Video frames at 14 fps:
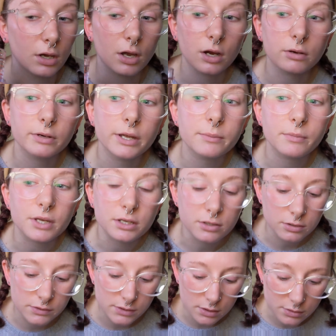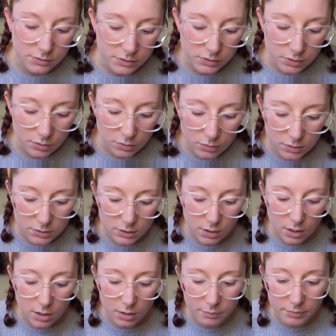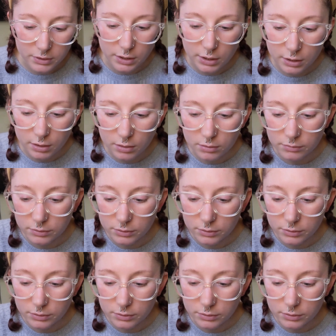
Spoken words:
Alright, my ear is all soaked up now.